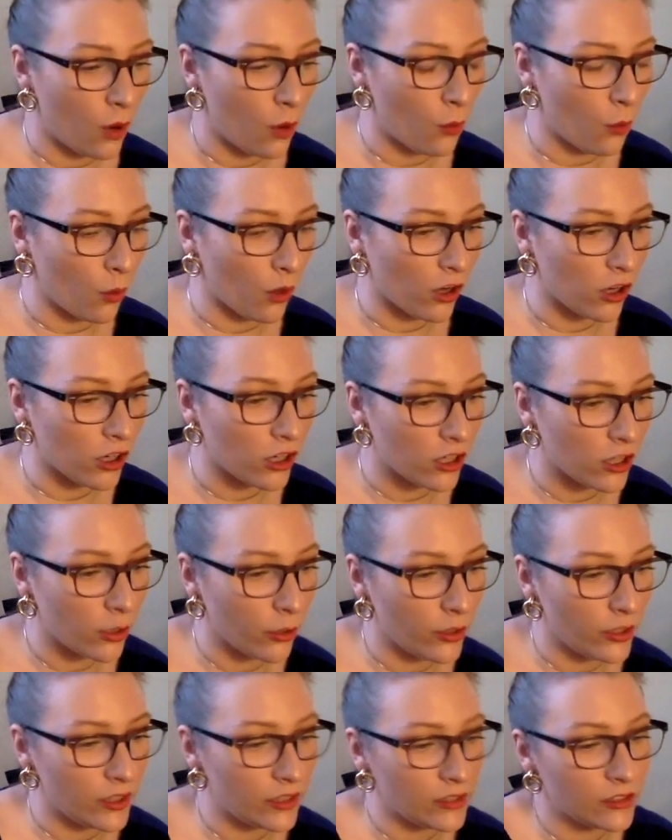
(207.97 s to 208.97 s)
we're
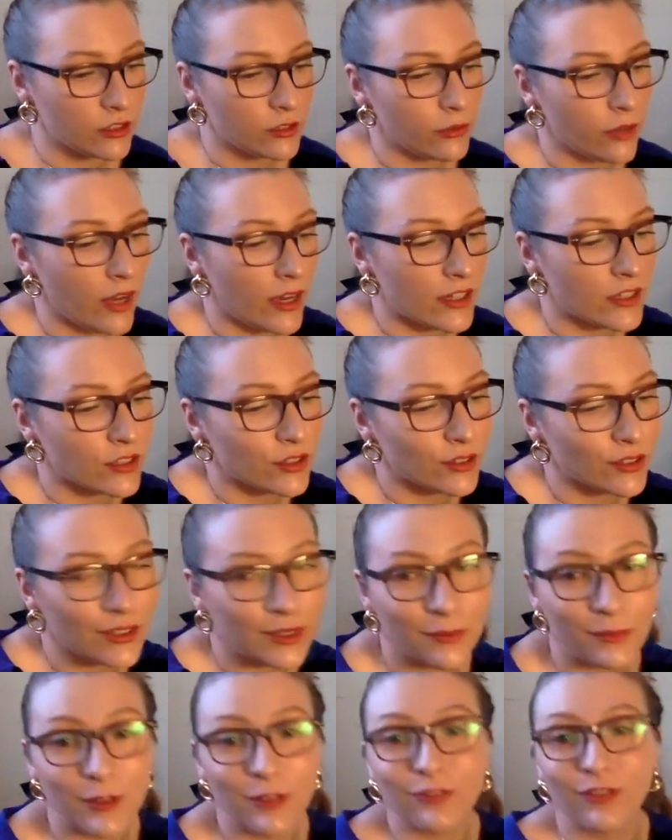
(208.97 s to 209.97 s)
going to
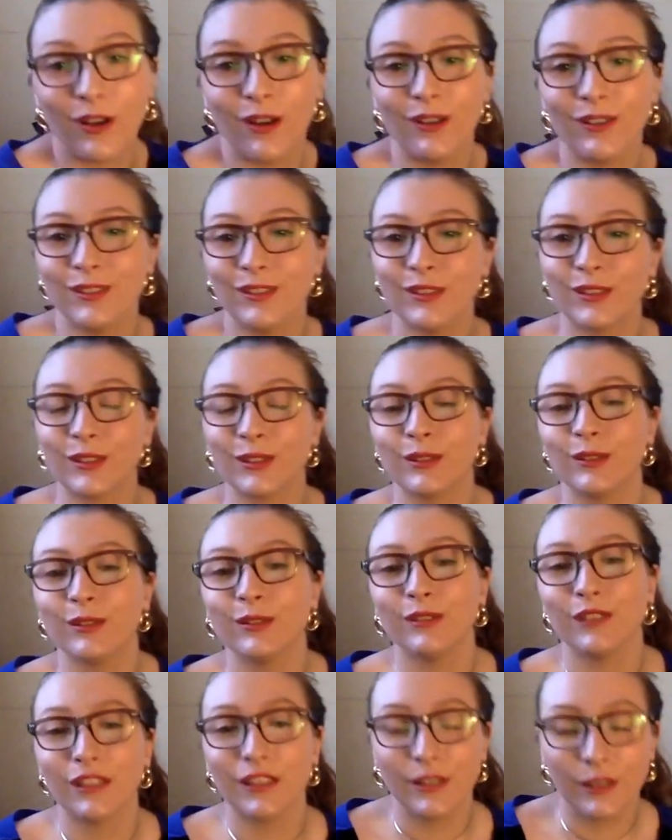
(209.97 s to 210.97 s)
actually move on
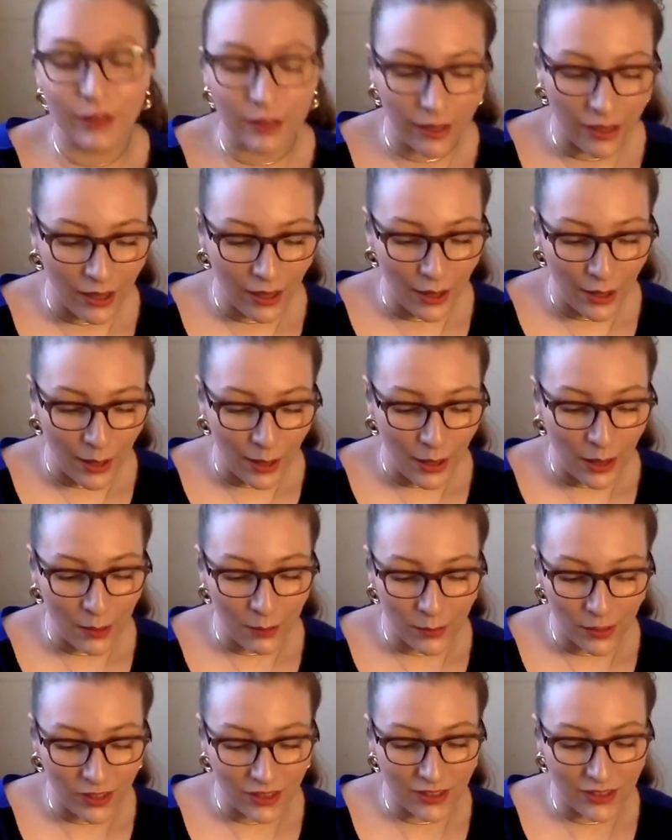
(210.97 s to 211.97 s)
to the
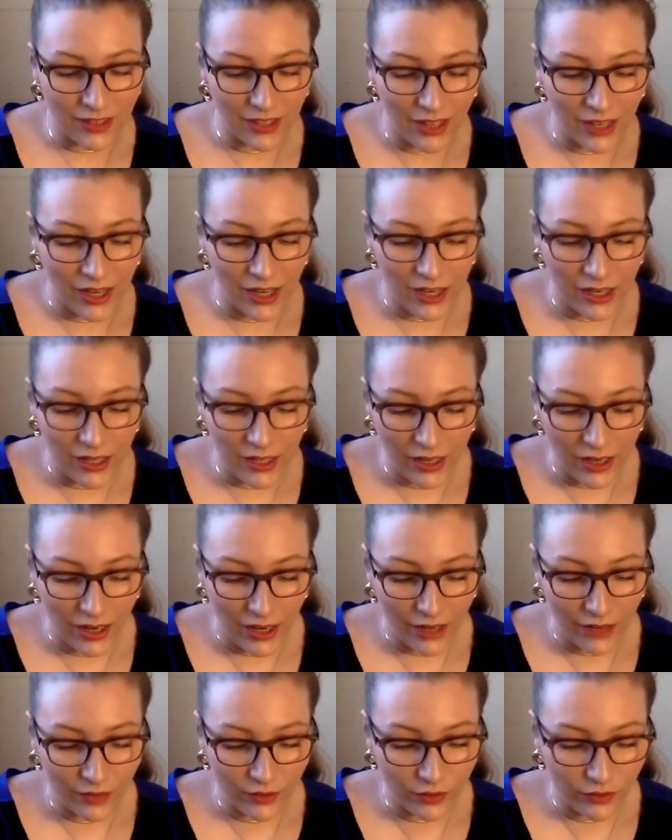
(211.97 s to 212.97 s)
books that I
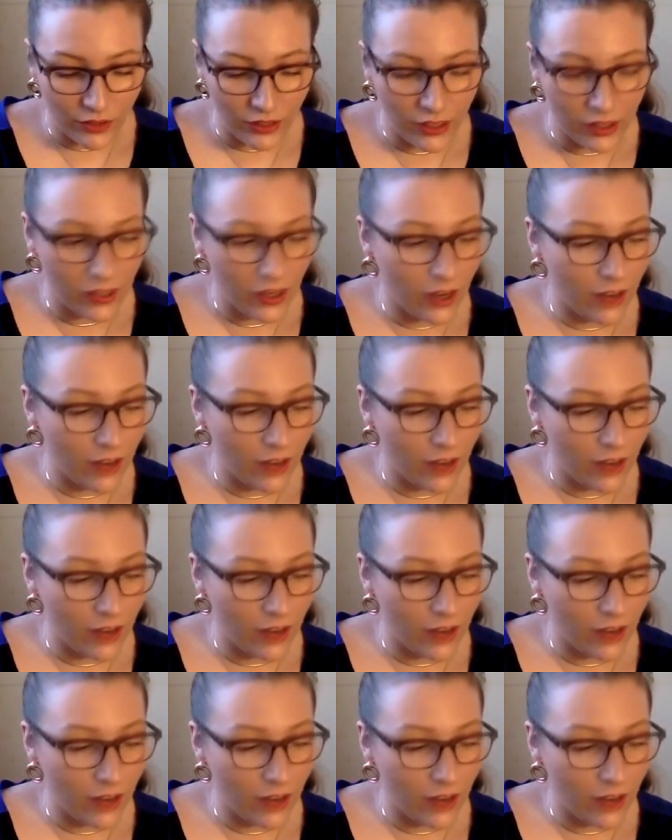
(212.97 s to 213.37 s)
have to read.